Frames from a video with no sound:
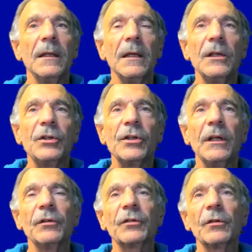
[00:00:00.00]
each
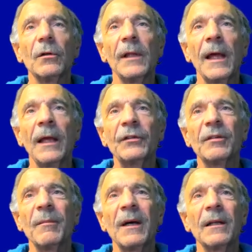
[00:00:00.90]
insole
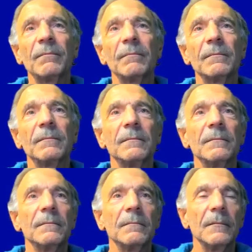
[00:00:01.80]
lasts about
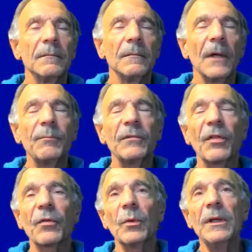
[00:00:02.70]
up to
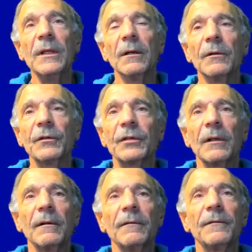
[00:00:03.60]
3 years
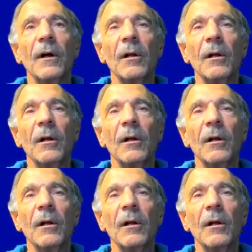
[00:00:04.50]
of